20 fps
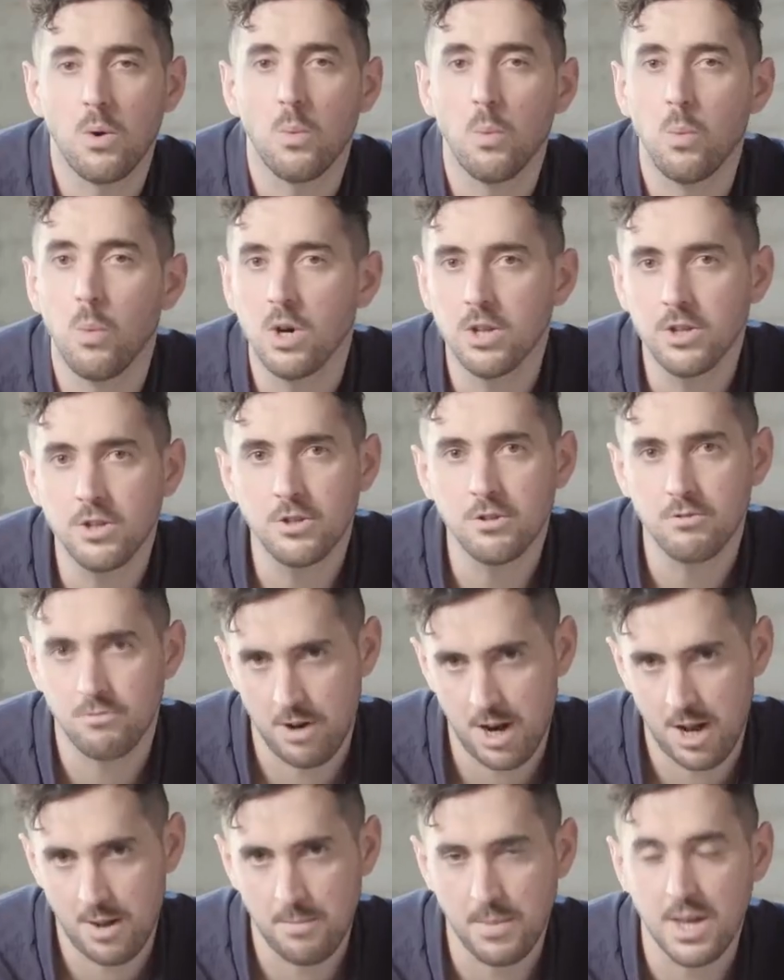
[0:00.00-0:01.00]
1
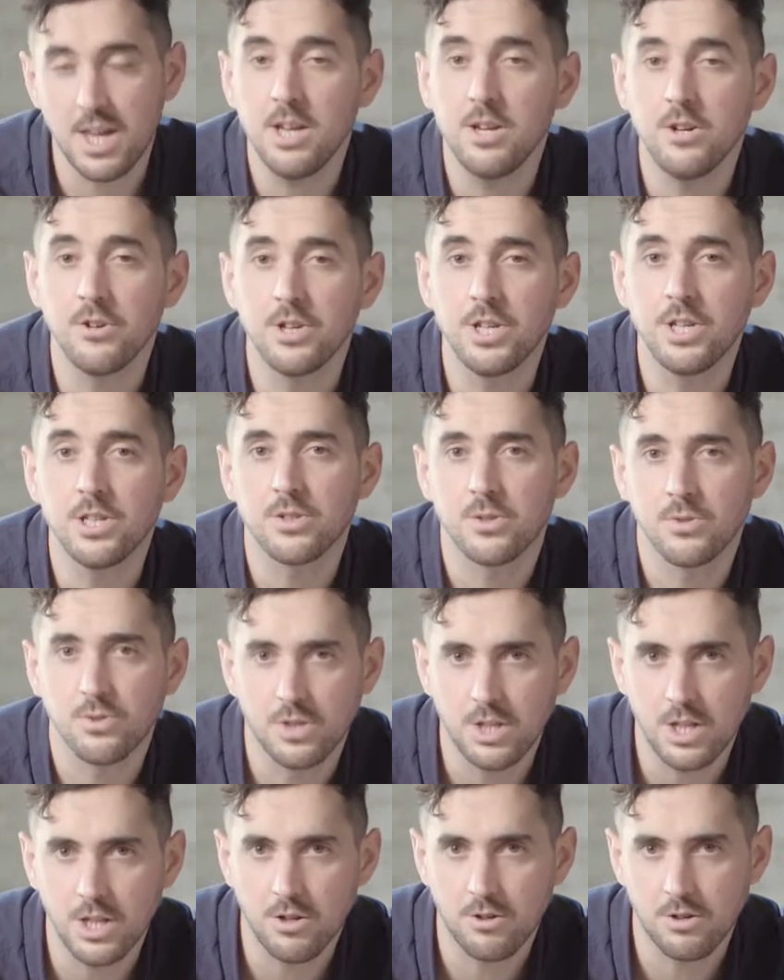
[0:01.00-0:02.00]
gram increase or
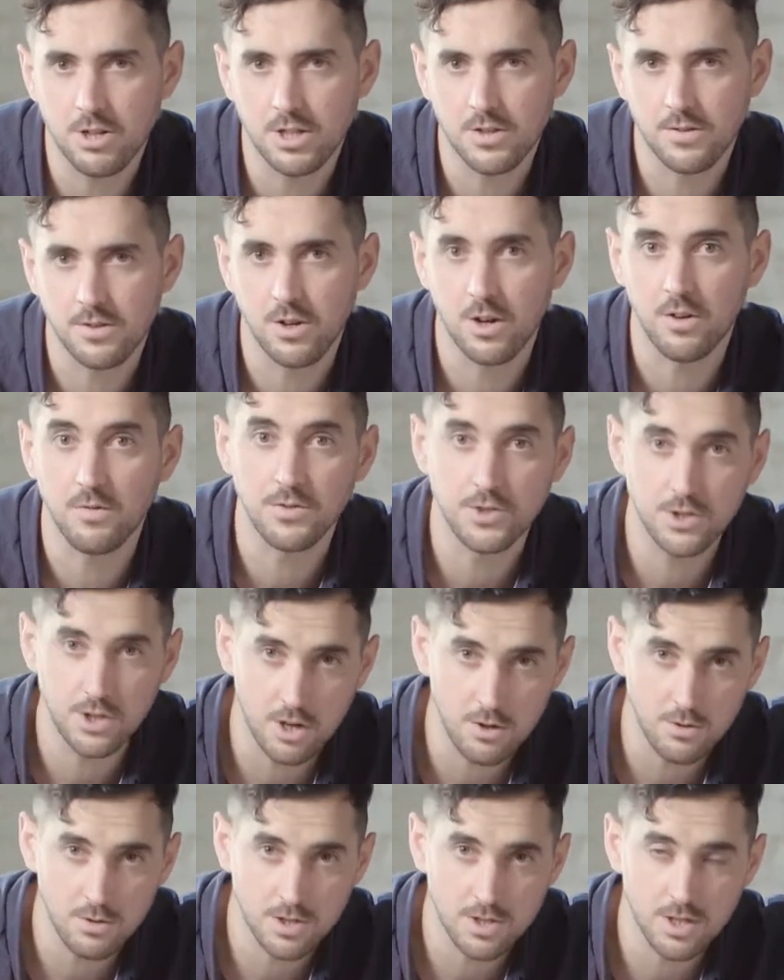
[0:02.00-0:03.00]
decrease of
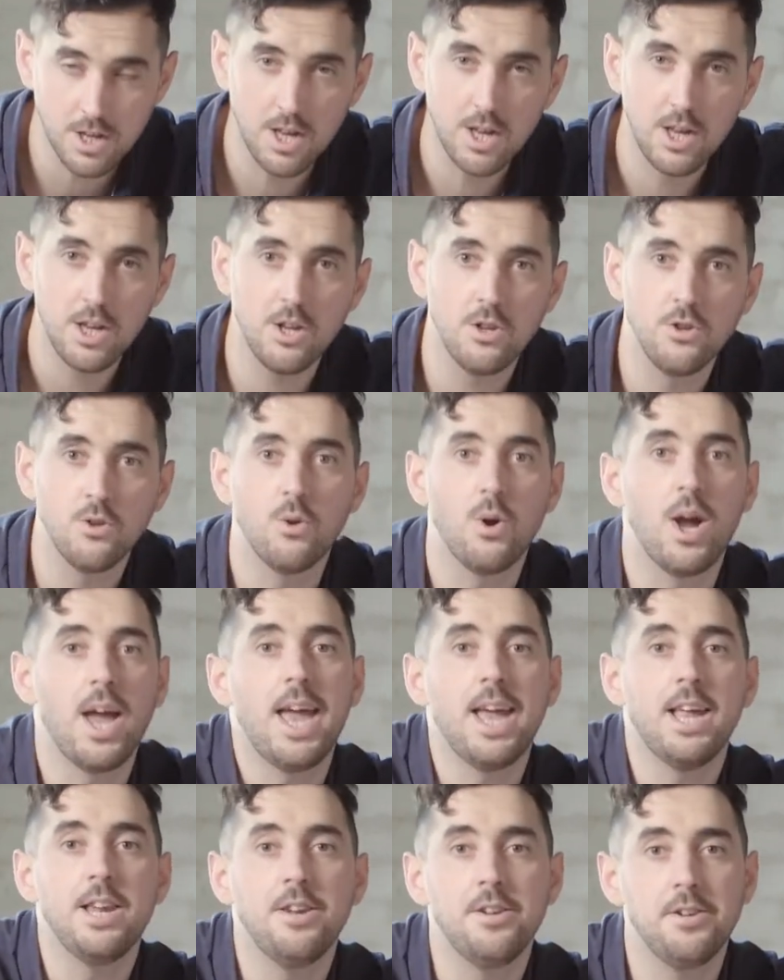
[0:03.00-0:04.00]
dose in your
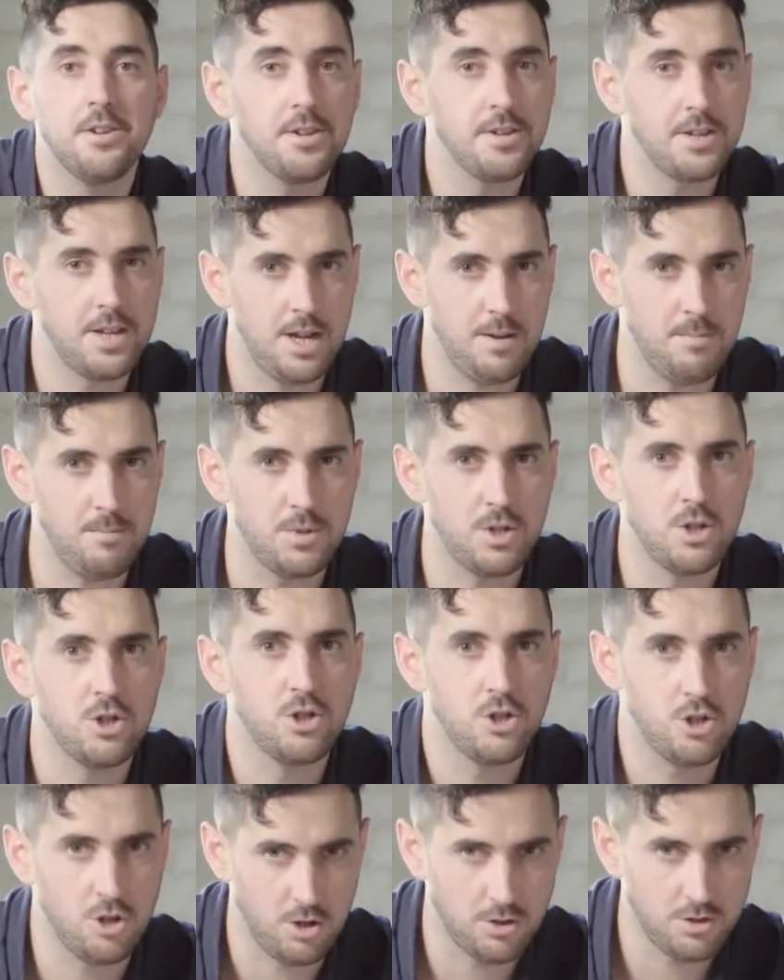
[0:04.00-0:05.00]
end tamped
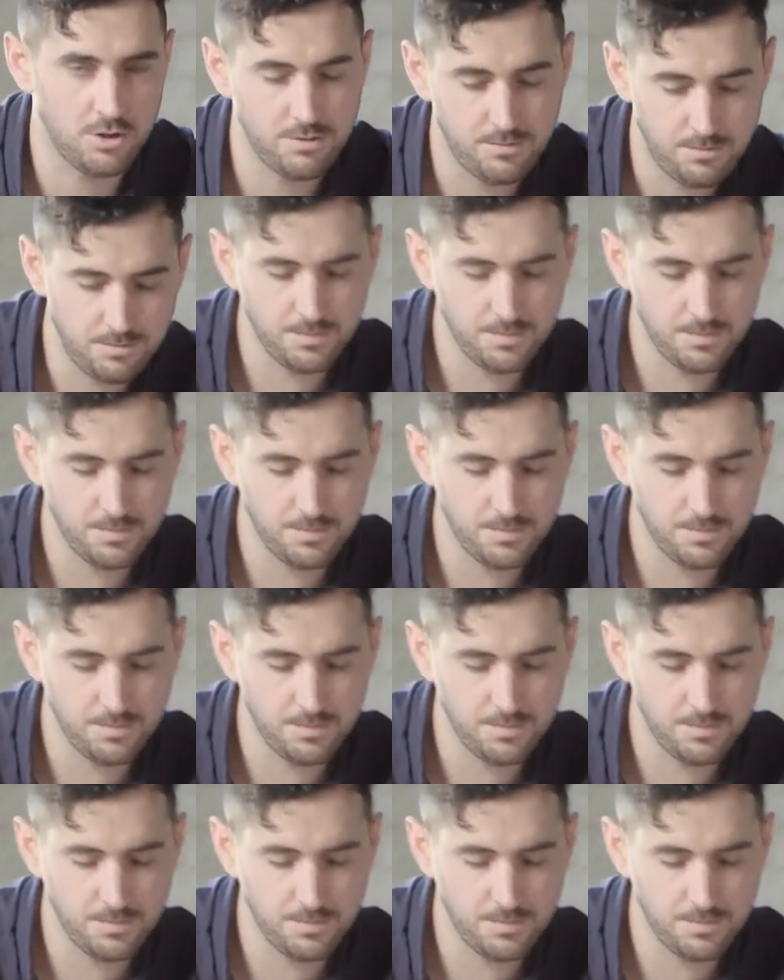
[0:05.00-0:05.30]
shot.